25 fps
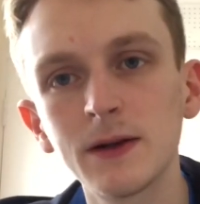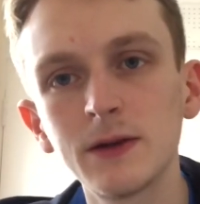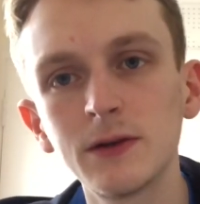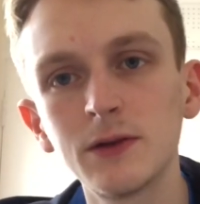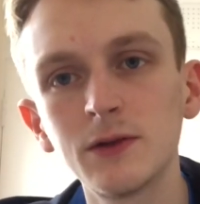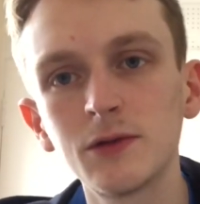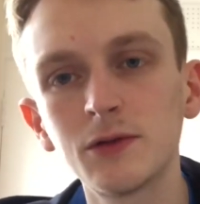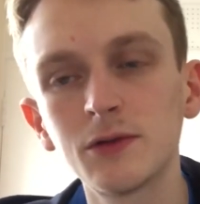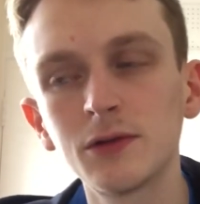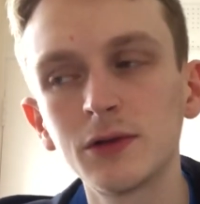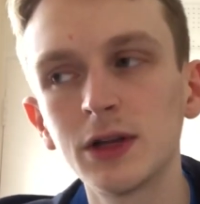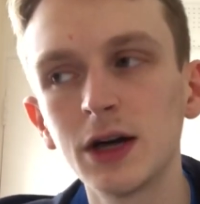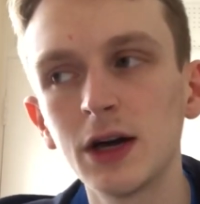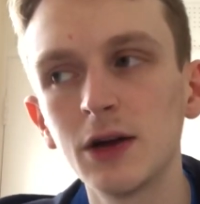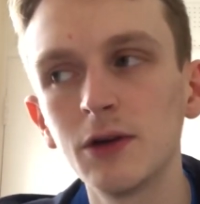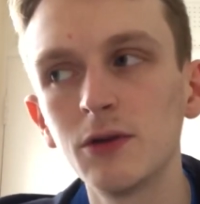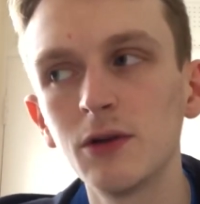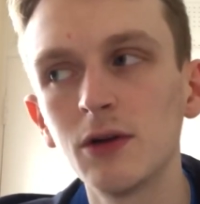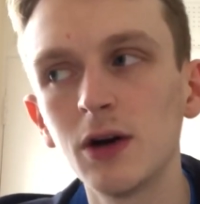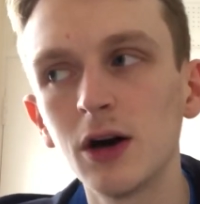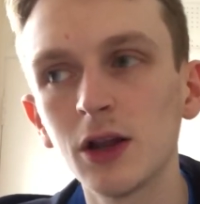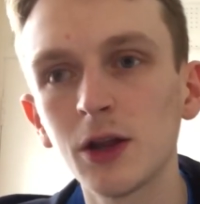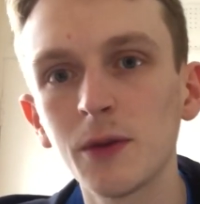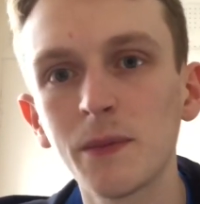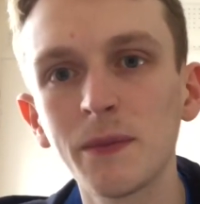knowing how
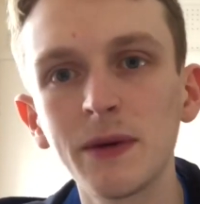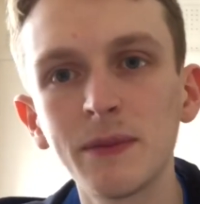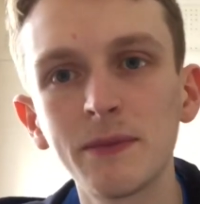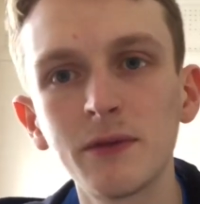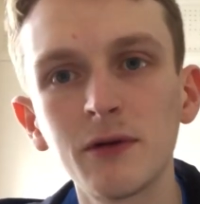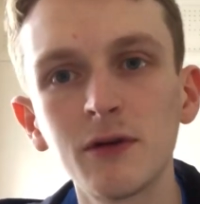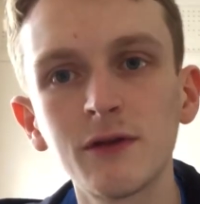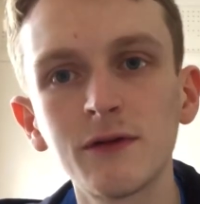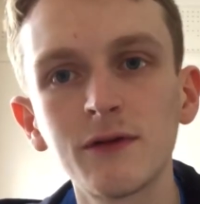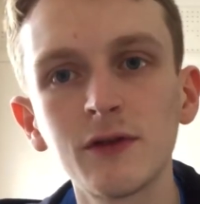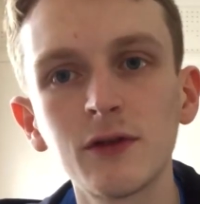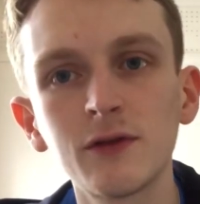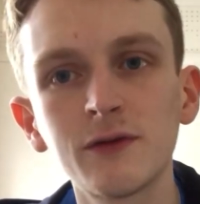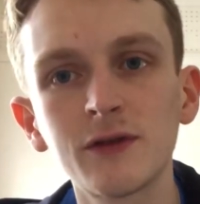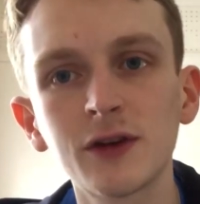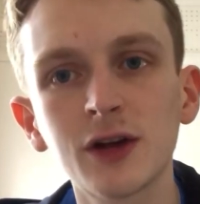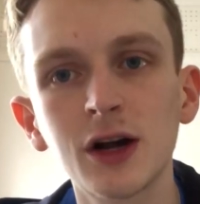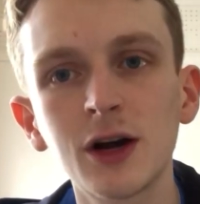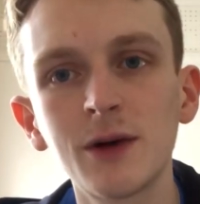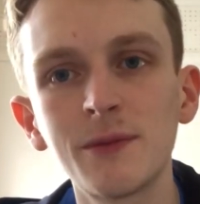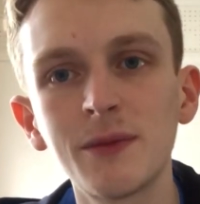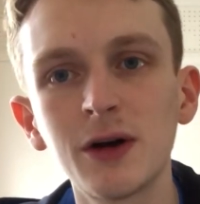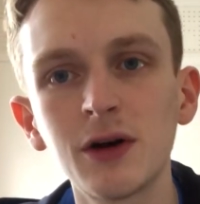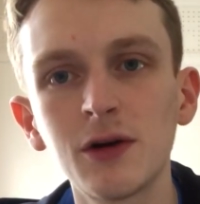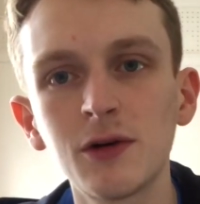other people have
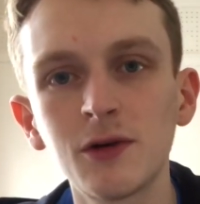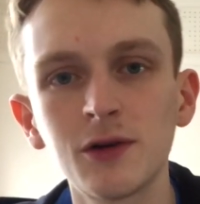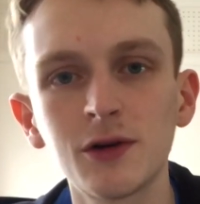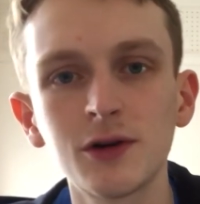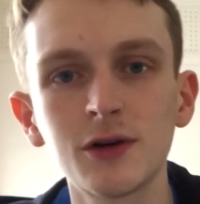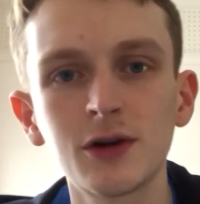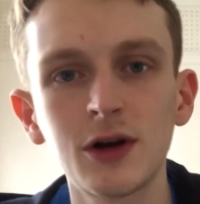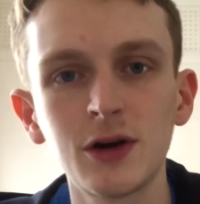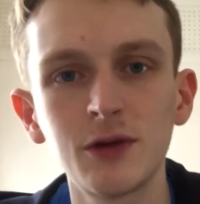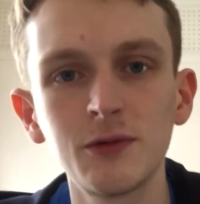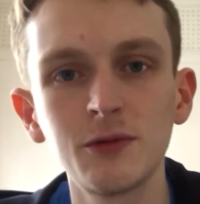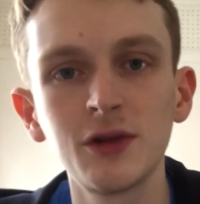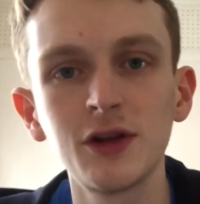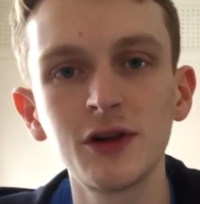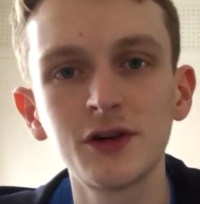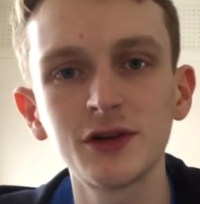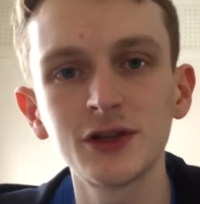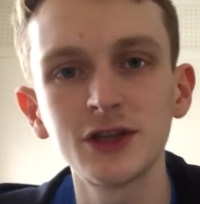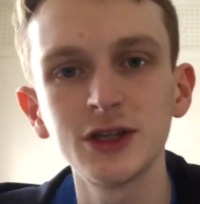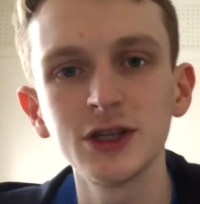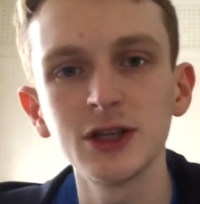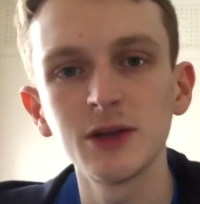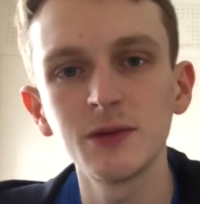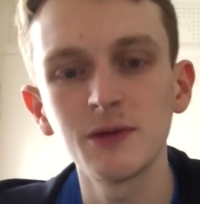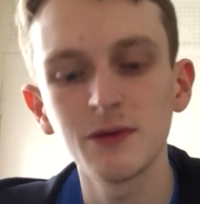overcome it or how they're
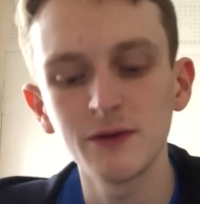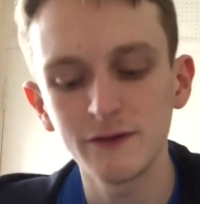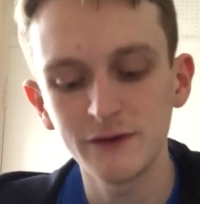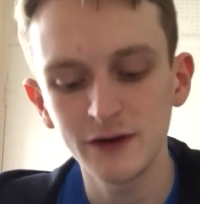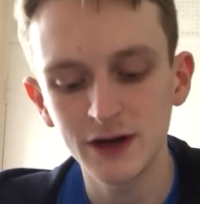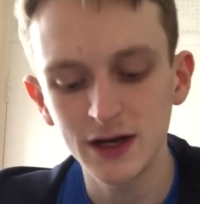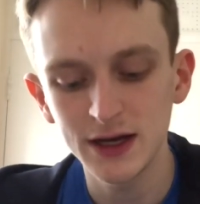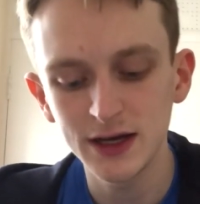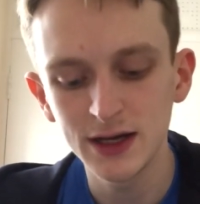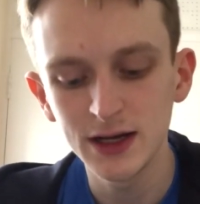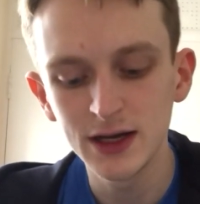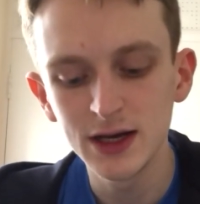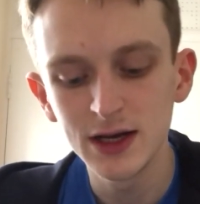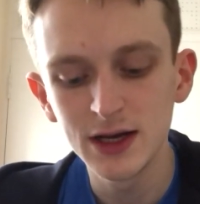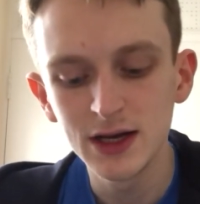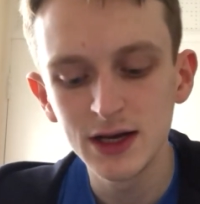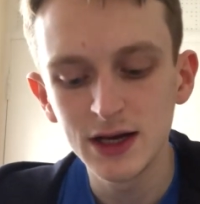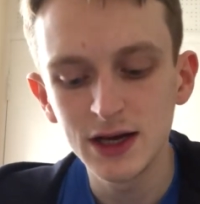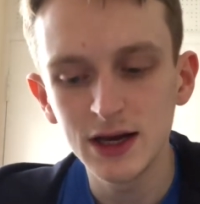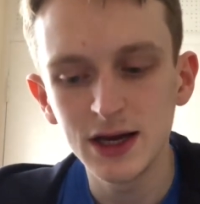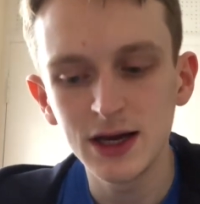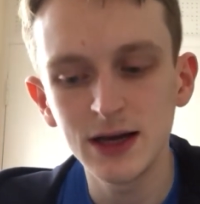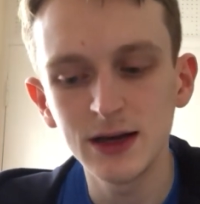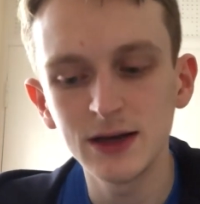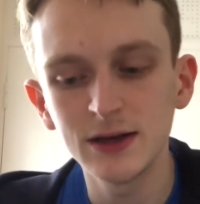dealing with
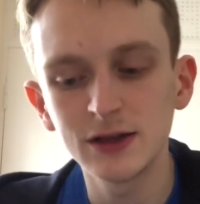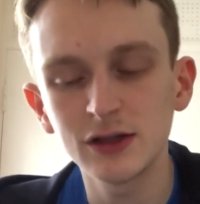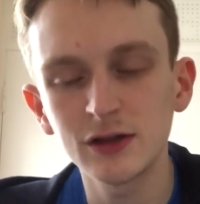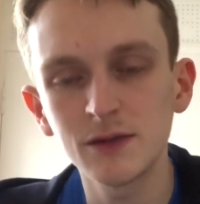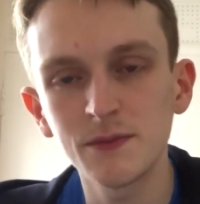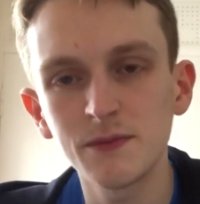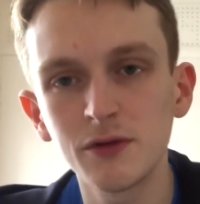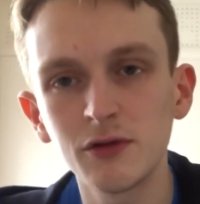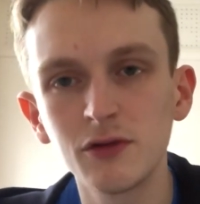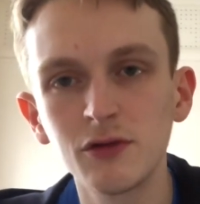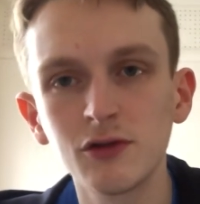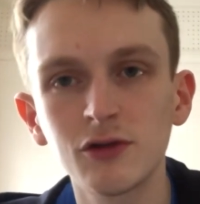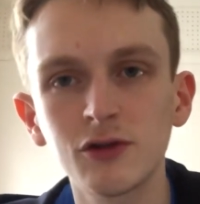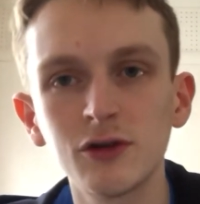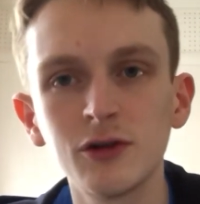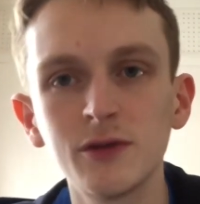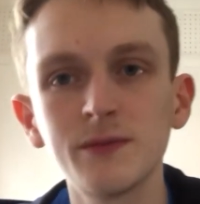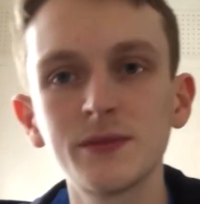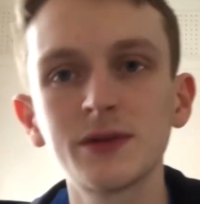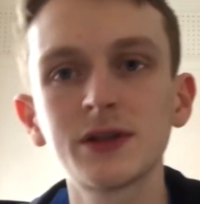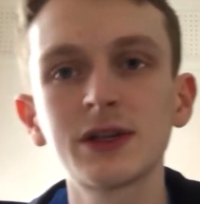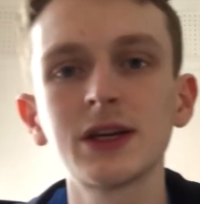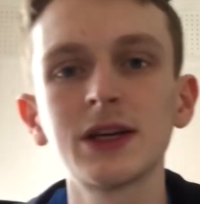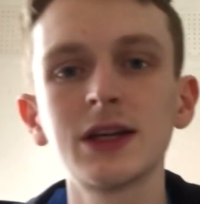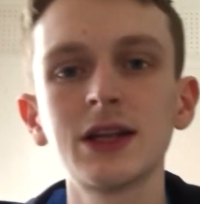it. Support
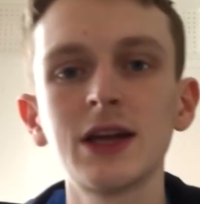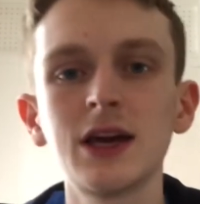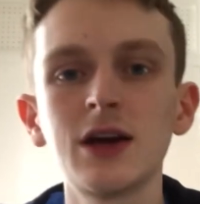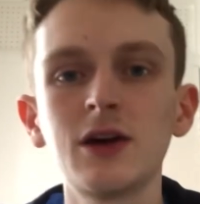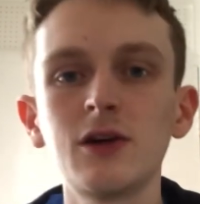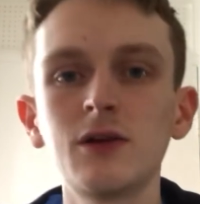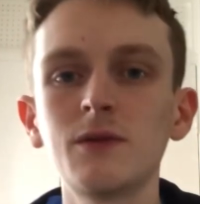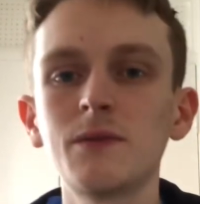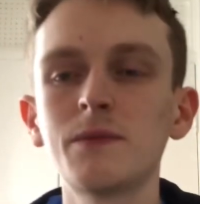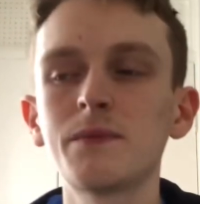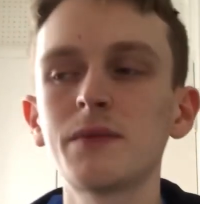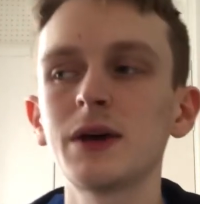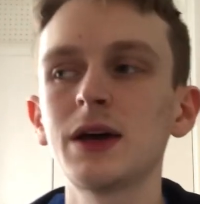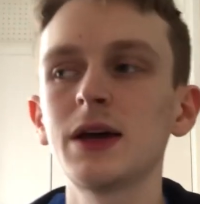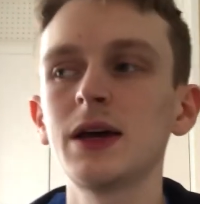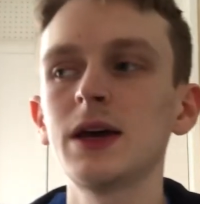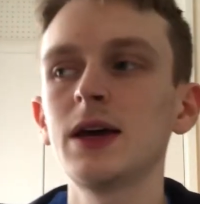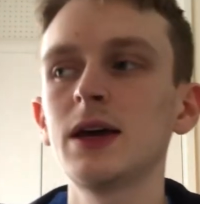groups can help